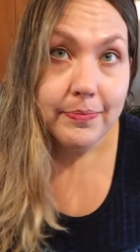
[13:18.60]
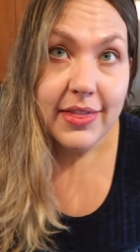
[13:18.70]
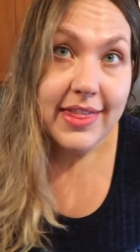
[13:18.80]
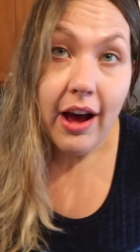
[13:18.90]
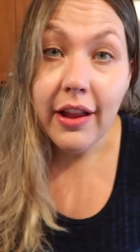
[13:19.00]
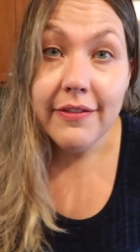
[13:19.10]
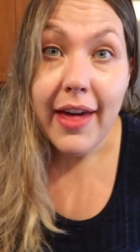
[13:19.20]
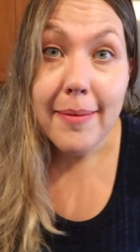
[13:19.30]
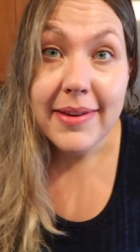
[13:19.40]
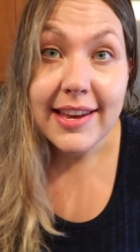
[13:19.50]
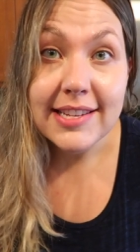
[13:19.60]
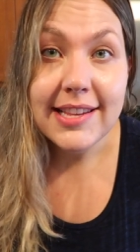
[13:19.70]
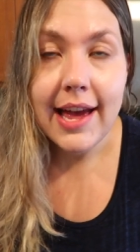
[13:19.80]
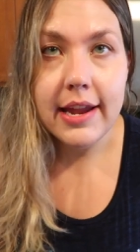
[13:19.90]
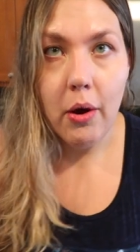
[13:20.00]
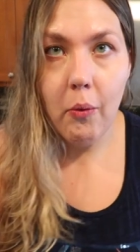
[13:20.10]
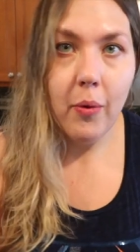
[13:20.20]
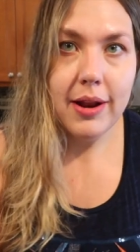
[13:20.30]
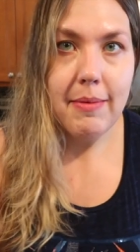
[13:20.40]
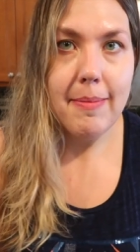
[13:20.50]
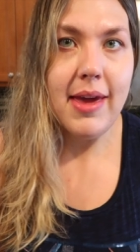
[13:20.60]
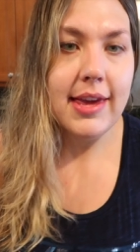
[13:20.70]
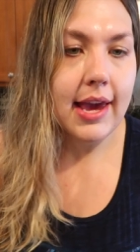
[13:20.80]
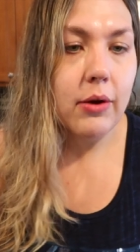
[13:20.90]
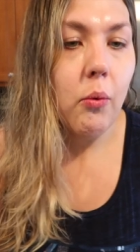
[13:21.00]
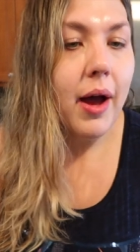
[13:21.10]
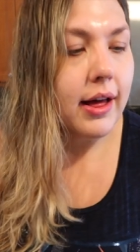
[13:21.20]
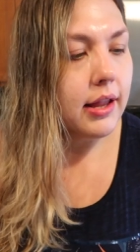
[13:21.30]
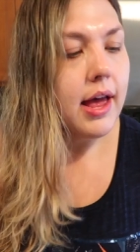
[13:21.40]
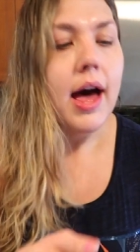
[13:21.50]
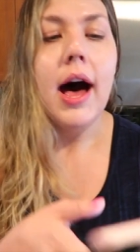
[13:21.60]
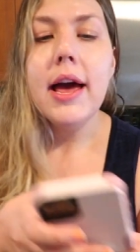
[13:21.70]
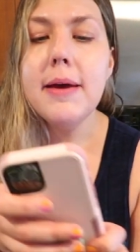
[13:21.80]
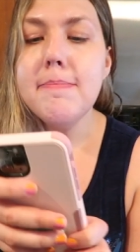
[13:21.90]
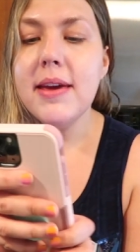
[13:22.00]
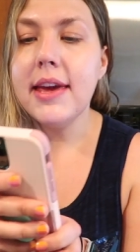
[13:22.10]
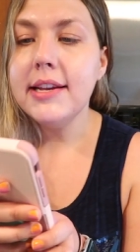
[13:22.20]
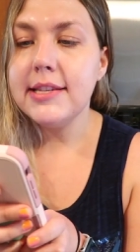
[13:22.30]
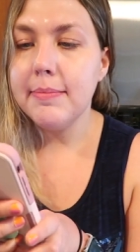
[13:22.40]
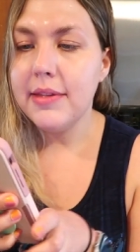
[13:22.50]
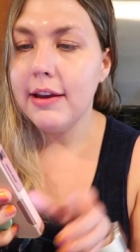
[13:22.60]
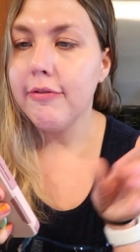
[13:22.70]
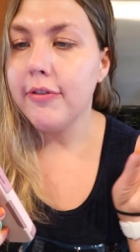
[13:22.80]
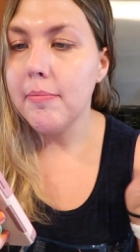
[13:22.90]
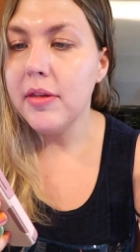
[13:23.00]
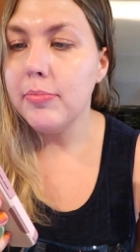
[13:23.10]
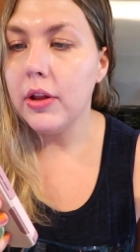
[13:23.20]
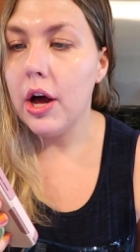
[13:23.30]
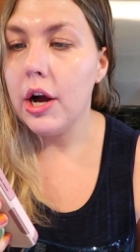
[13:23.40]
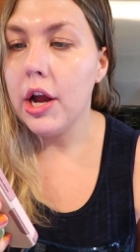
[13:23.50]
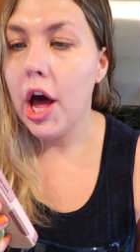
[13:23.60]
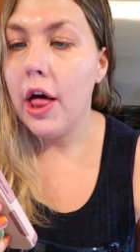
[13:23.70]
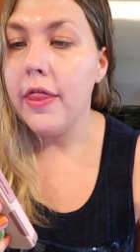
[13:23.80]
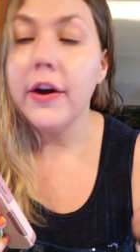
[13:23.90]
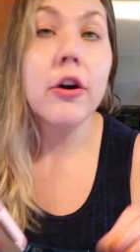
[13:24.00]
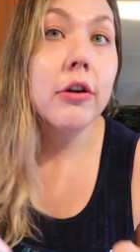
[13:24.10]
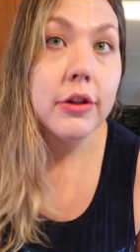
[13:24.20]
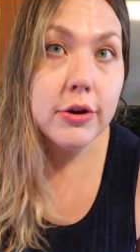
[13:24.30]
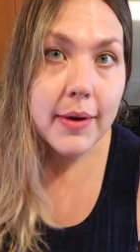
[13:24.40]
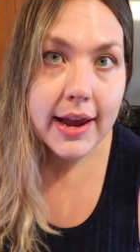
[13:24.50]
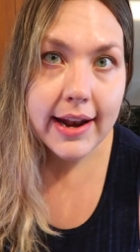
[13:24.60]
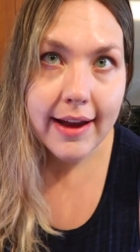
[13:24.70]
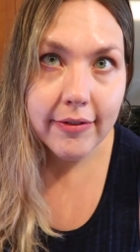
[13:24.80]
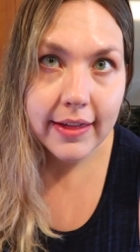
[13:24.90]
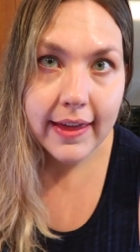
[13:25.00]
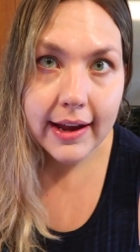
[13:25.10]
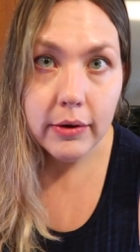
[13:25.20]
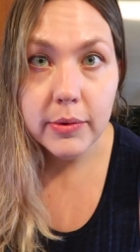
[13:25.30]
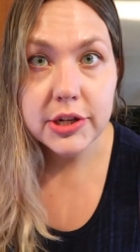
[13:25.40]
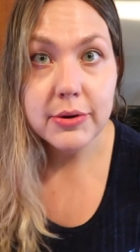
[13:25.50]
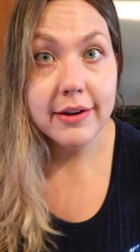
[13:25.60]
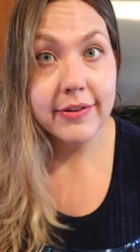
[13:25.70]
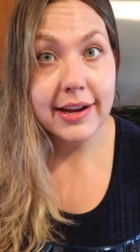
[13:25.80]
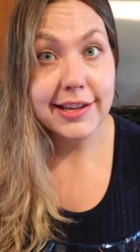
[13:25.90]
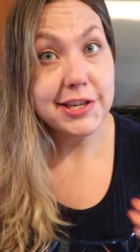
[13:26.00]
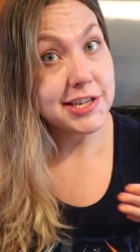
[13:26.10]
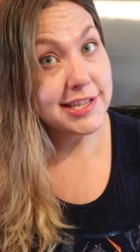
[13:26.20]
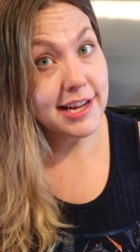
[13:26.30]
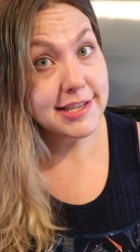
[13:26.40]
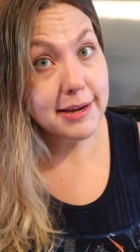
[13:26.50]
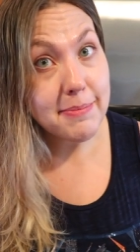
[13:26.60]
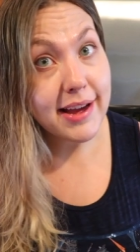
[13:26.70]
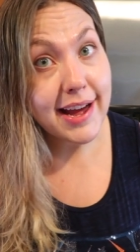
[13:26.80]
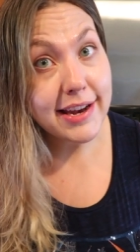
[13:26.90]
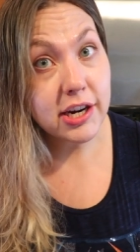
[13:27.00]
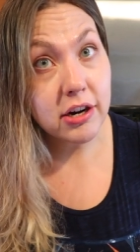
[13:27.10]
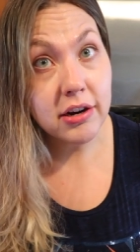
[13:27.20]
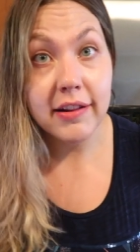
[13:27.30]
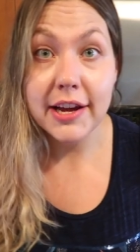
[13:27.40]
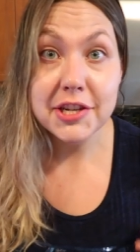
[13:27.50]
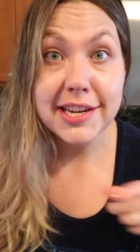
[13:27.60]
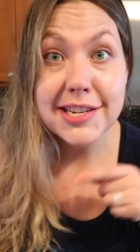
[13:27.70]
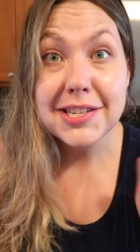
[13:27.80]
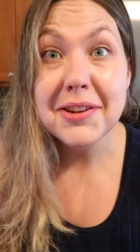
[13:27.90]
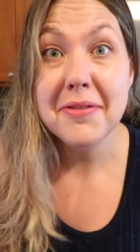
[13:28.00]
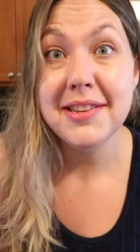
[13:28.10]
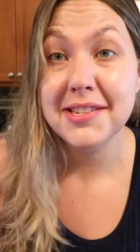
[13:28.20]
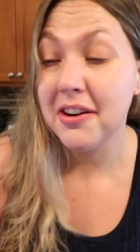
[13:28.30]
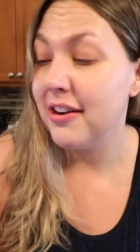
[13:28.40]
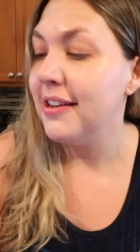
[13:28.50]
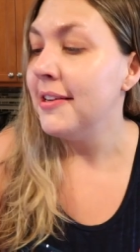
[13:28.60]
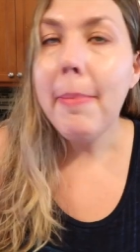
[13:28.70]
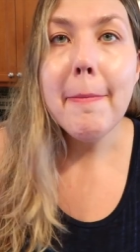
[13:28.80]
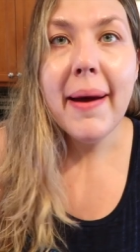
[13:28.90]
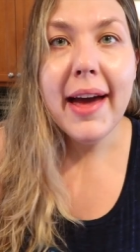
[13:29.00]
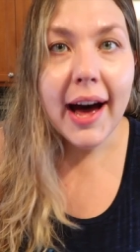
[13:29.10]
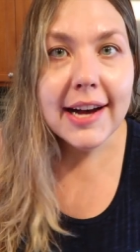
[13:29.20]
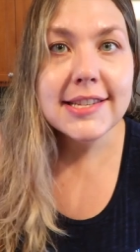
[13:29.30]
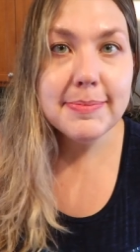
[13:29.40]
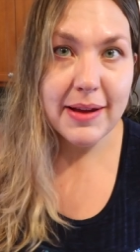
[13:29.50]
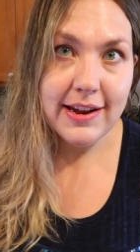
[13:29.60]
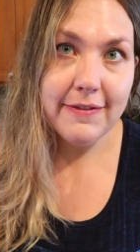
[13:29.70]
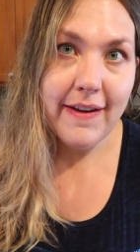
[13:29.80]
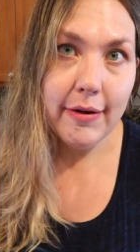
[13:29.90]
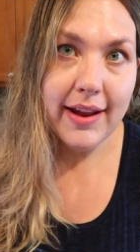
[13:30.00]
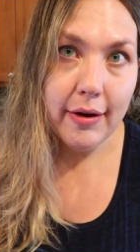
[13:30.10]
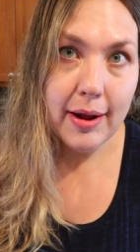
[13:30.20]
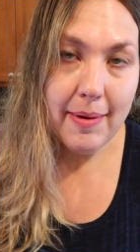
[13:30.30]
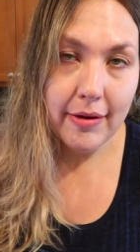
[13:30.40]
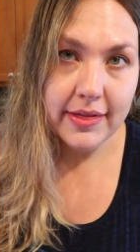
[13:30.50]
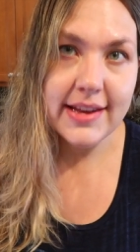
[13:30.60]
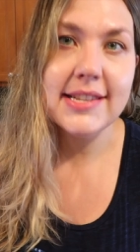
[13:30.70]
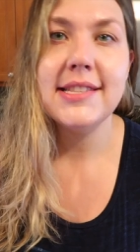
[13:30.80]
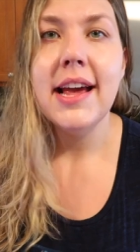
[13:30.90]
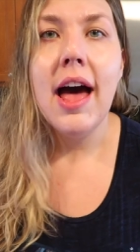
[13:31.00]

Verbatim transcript: the, all of that being said, what am I making? Well, I am making something from the blog the Girl Who Ate Everything, which quite frankly, she sounds like my kind of girl. I should get to know this girl. But my husband found out about this